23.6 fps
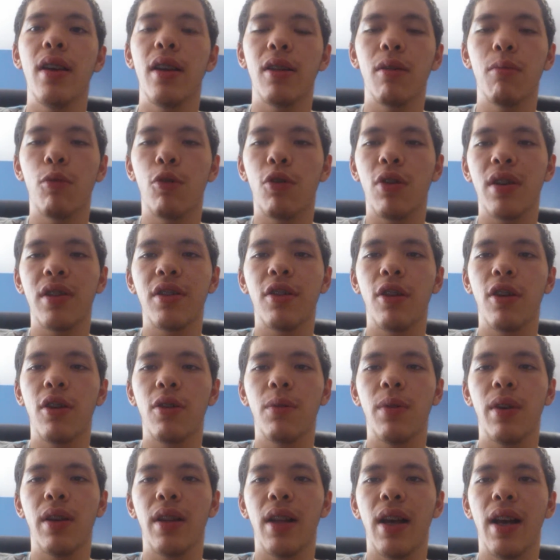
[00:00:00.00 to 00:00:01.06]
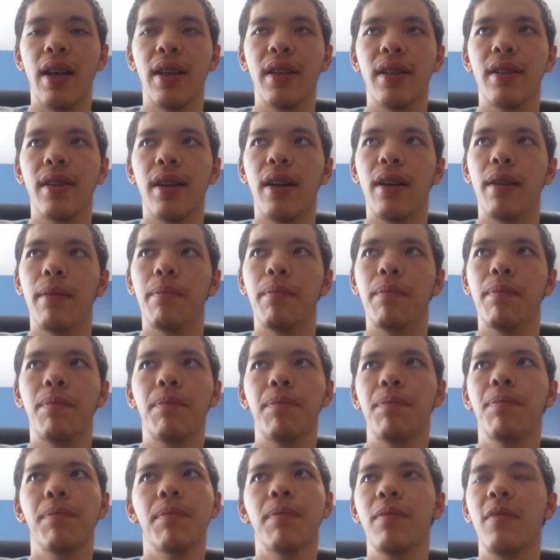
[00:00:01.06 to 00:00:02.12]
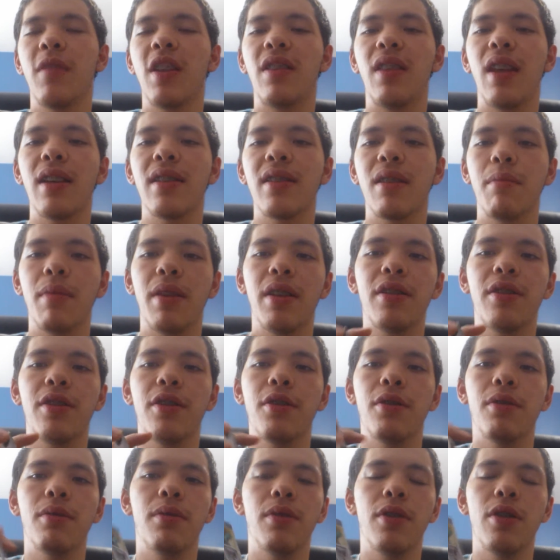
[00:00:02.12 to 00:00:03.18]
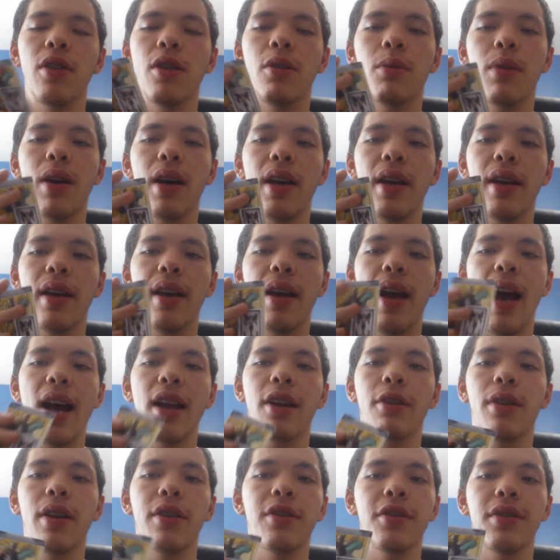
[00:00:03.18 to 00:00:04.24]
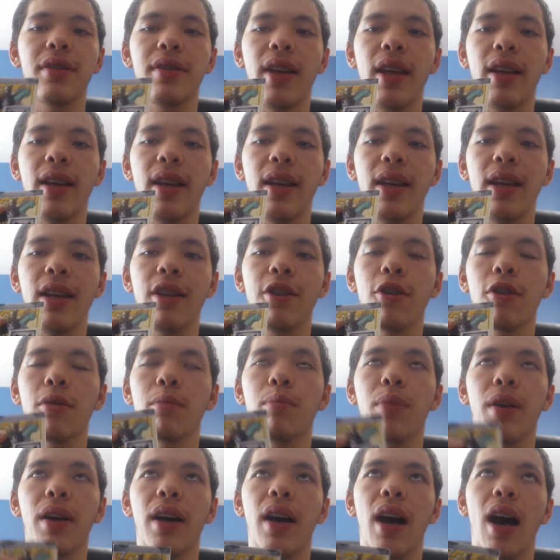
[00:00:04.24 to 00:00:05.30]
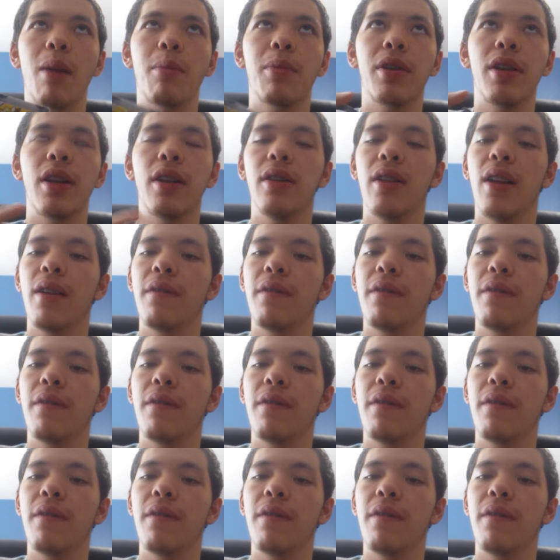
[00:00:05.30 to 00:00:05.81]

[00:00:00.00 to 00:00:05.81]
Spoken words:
And the more I started to realize the things I'm into, you know what, I don't understand it either, but I'm going to